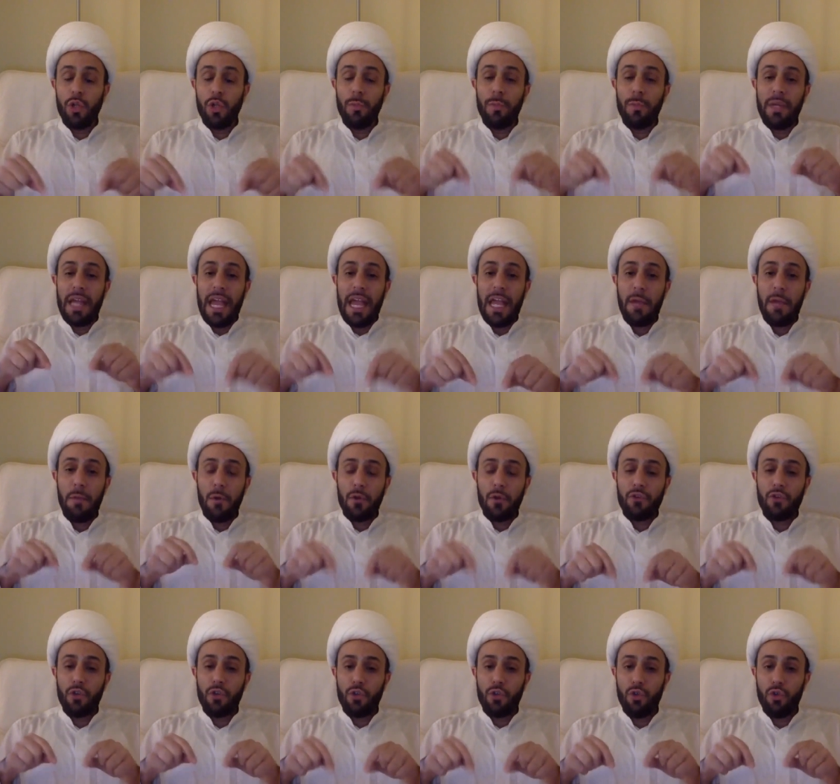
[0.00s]
be able
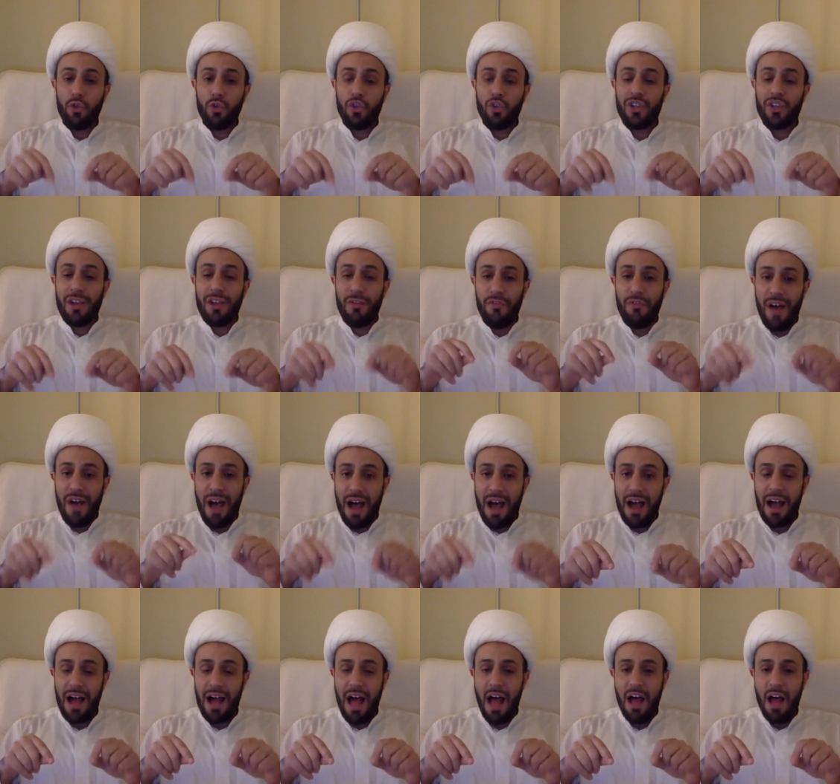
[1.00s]
to do
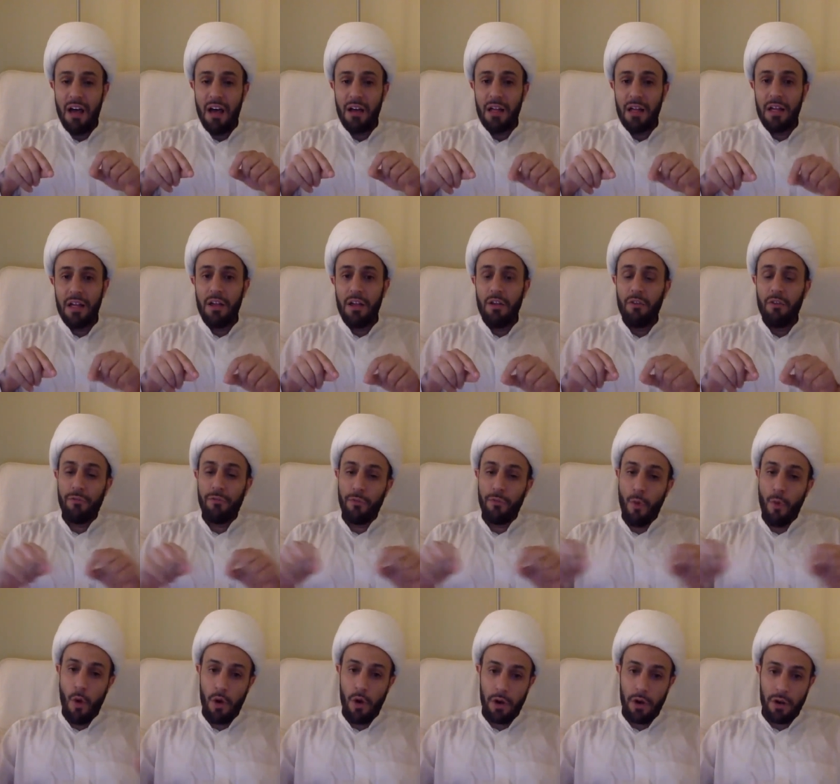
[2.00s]
shafa'ah
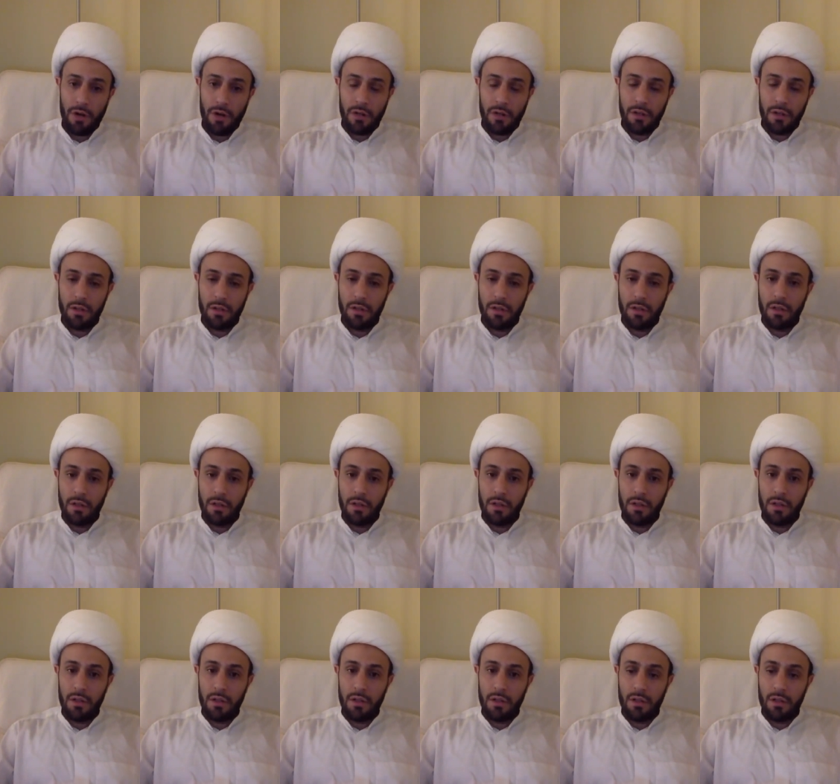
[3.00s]
for
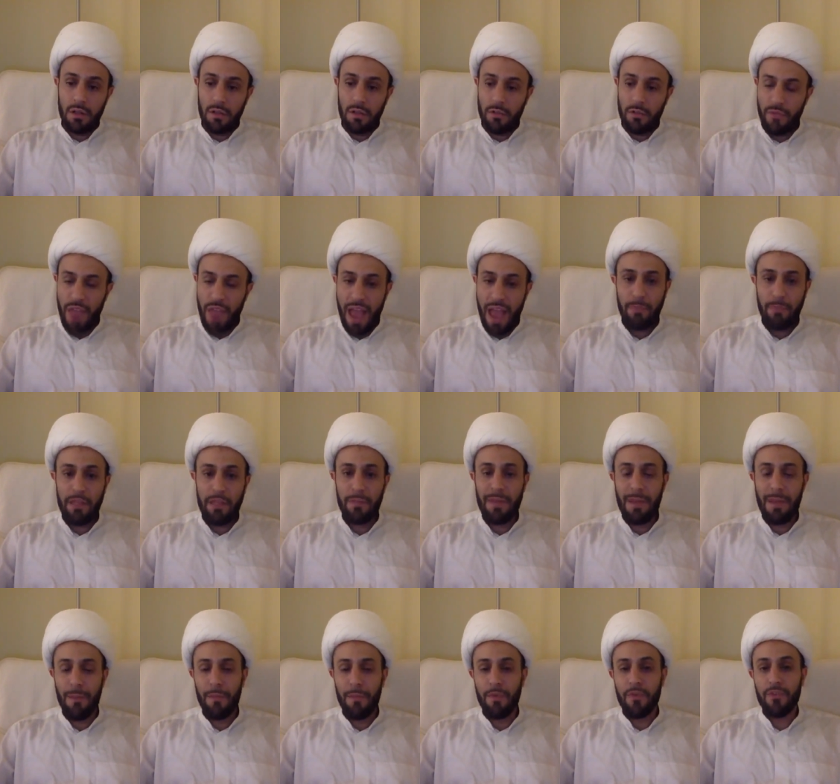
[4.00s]
family
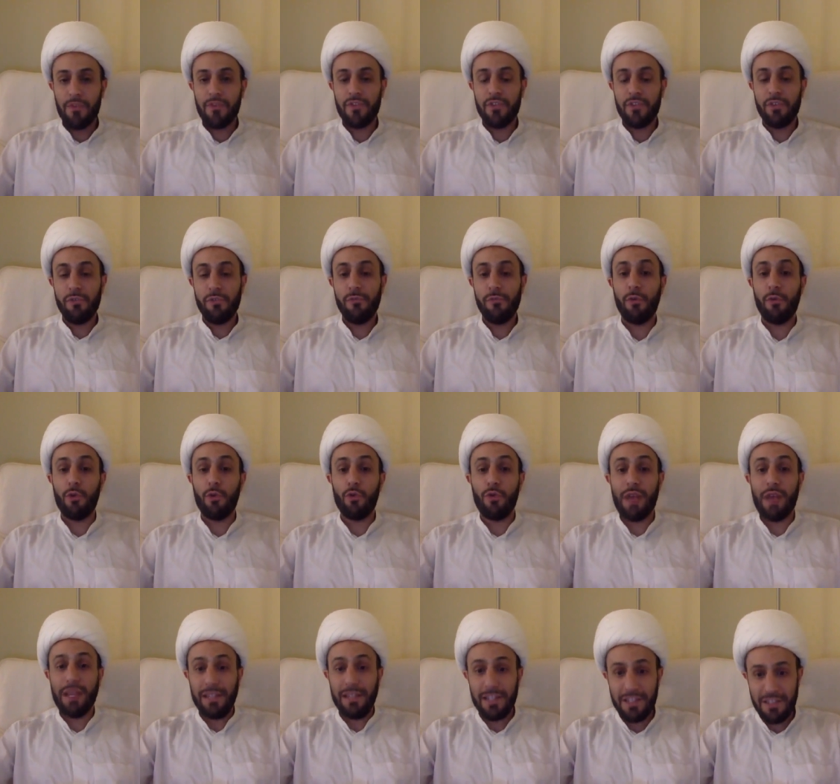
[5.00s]
members, for
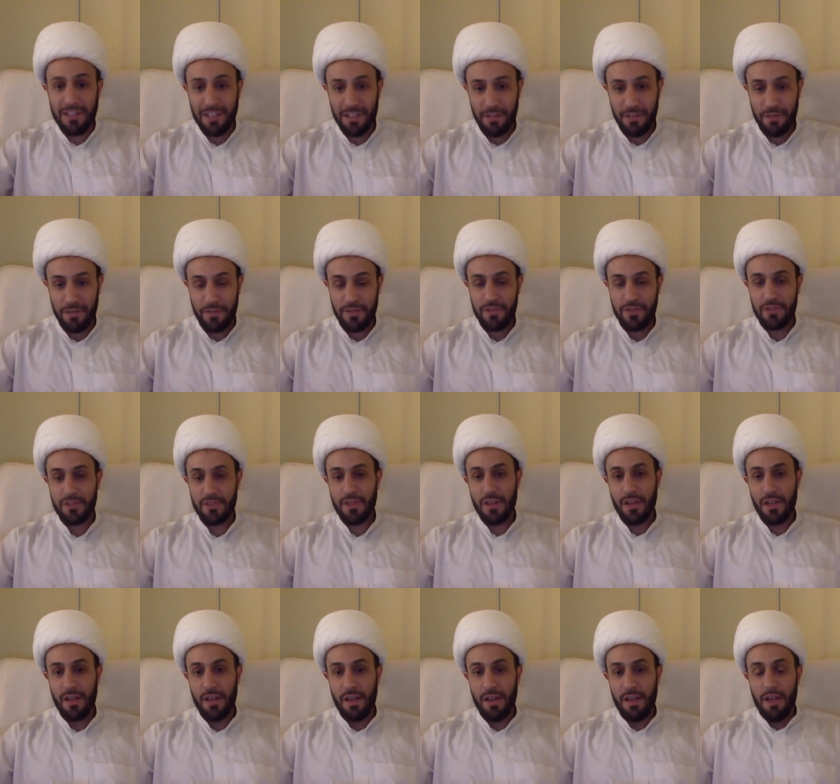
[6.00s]
relatives.
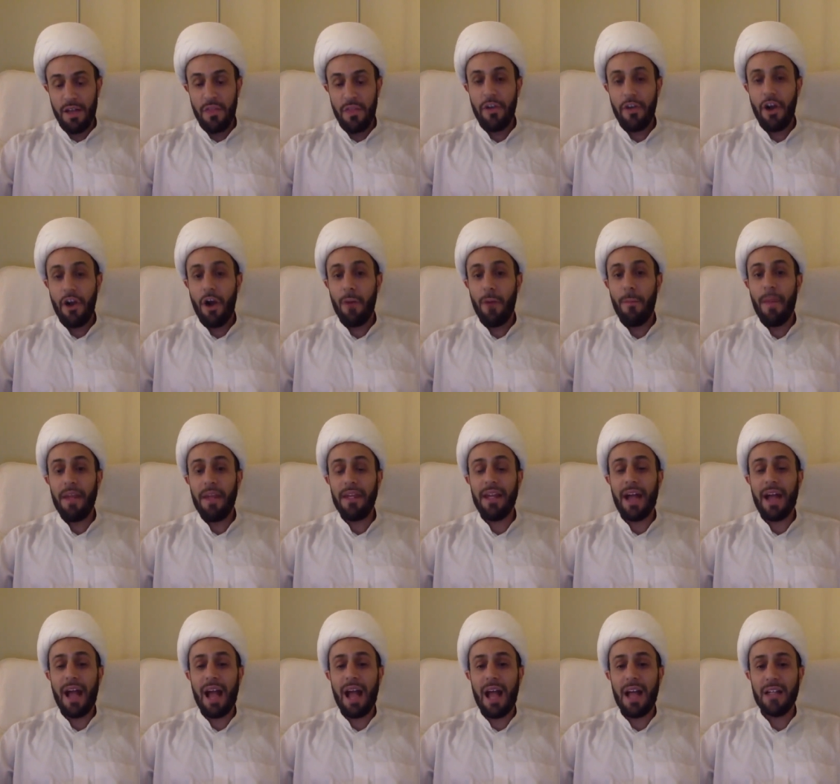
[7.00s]
There are many
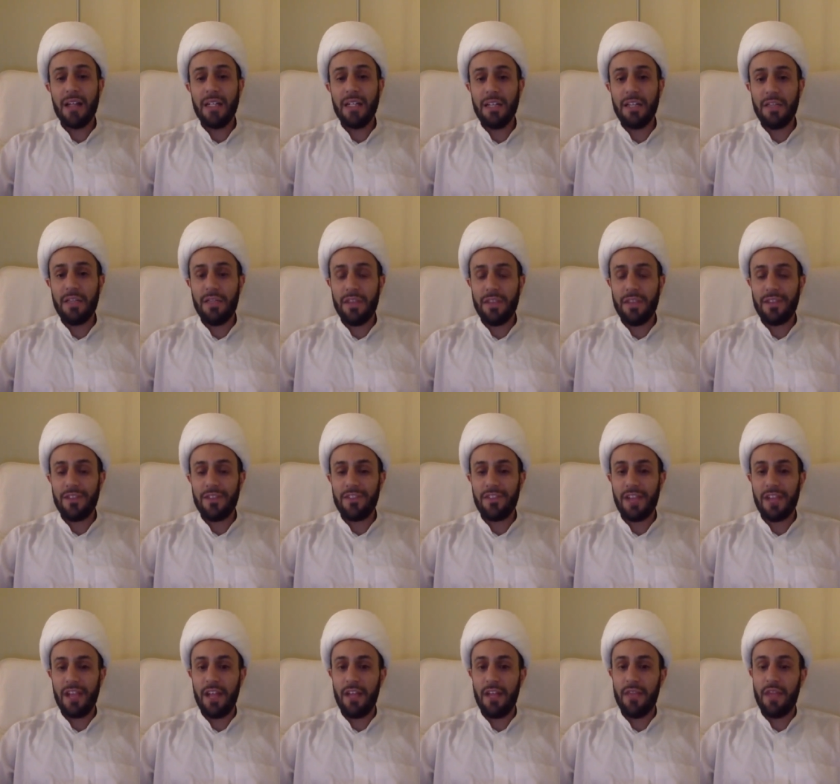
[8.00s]
ahadith that
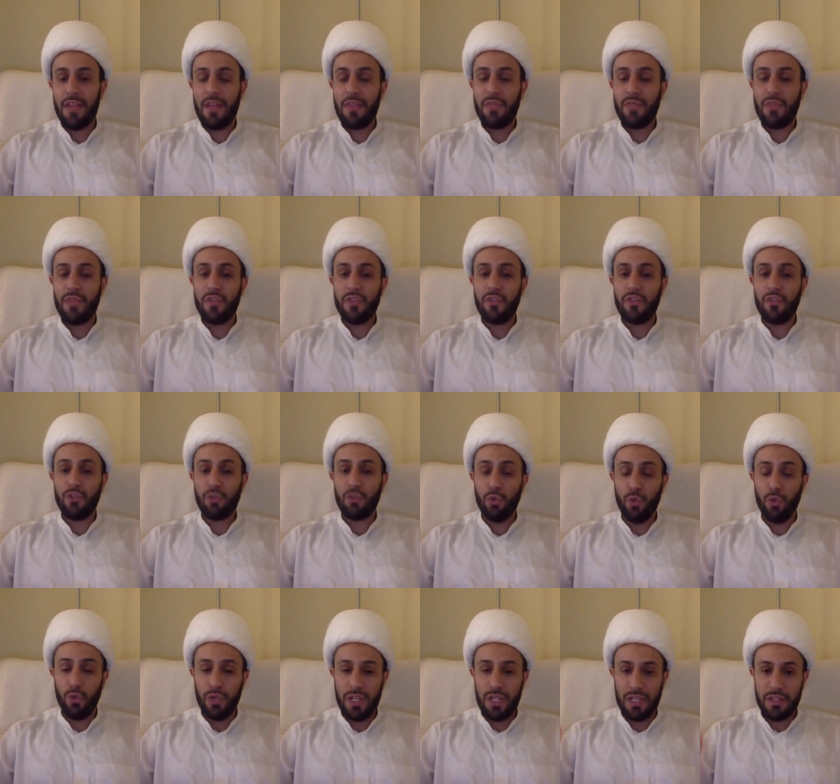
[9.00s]
say that the
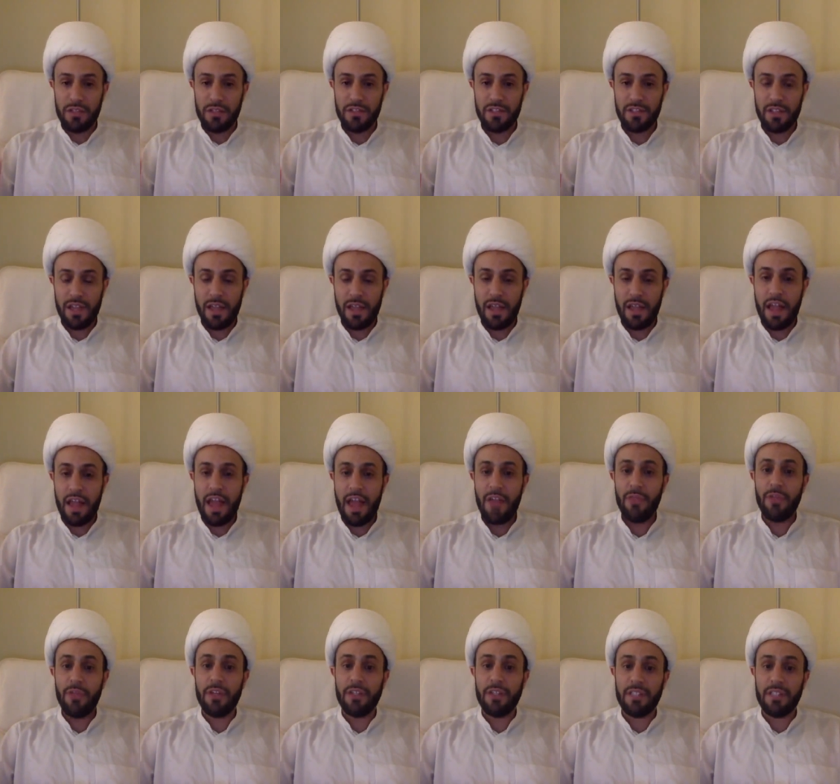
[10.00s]
student
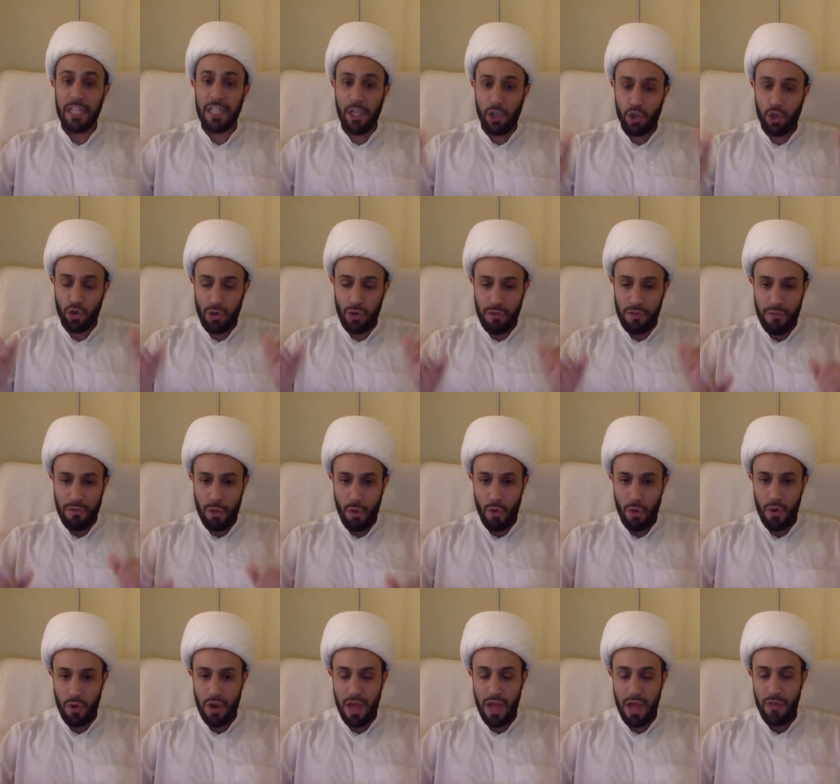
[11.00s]
and the teacher of the
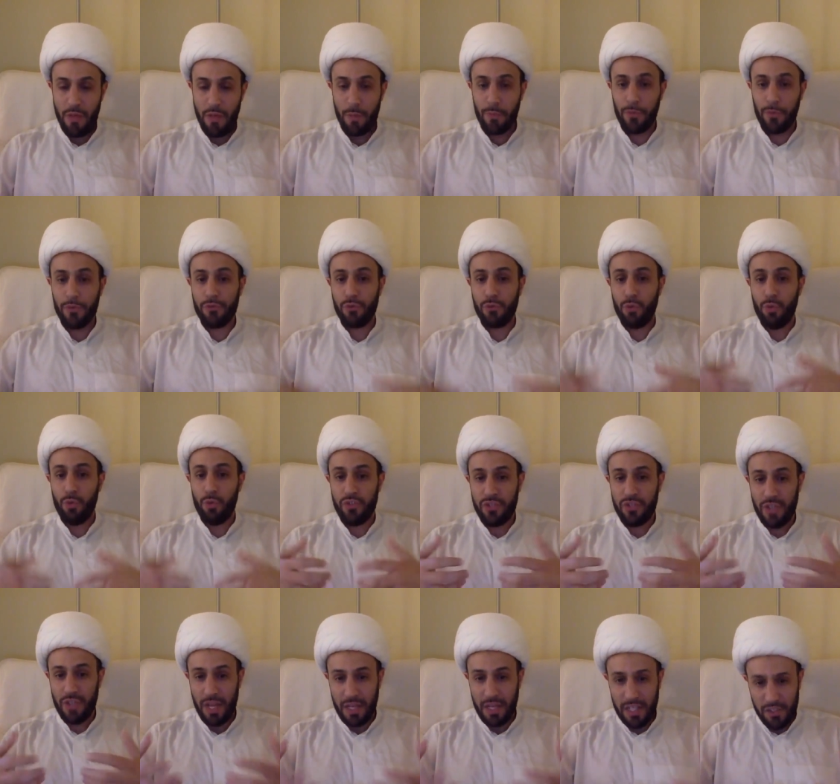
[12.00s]
Quran, the person who
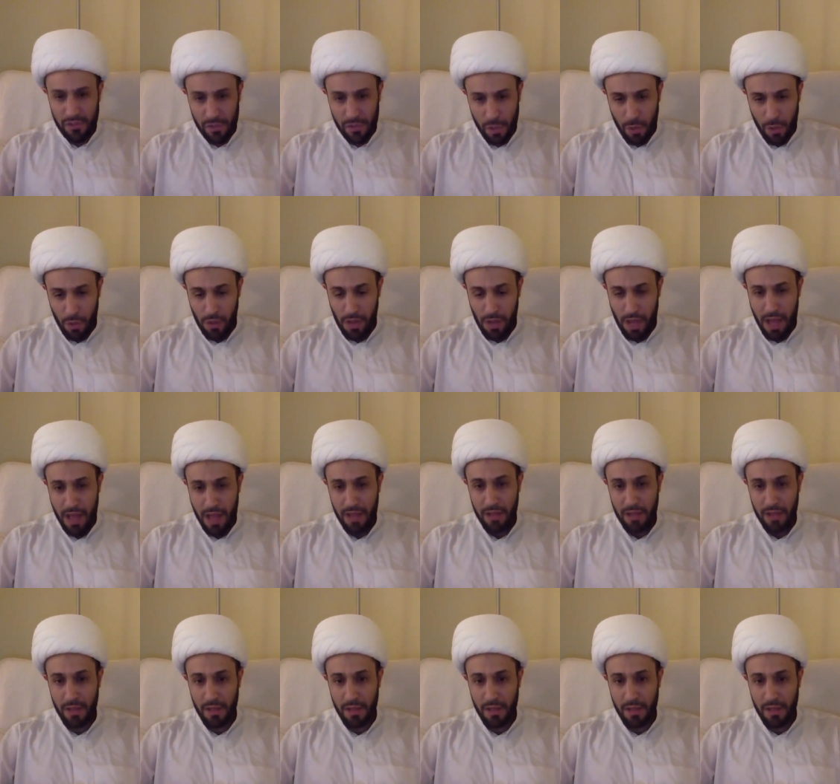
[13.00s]
studies the Quran,